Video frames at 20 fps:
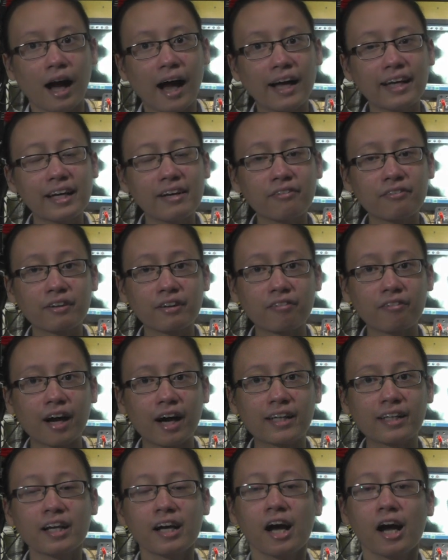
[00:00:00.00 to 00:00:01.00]
Hi
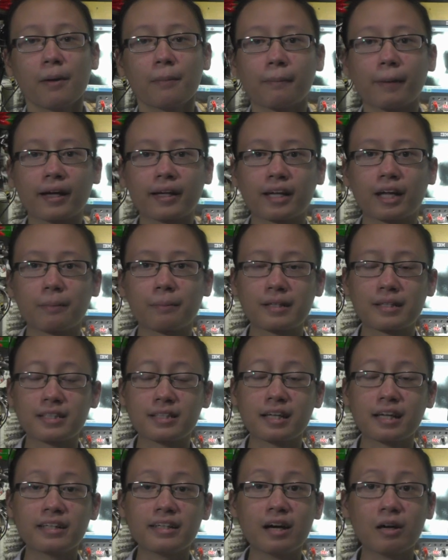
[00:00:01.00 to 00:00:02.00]
everyone, my name
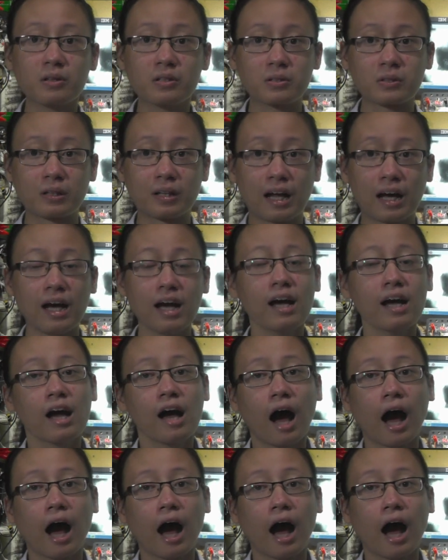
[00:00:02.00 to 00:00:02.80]
is Nadya Ursula.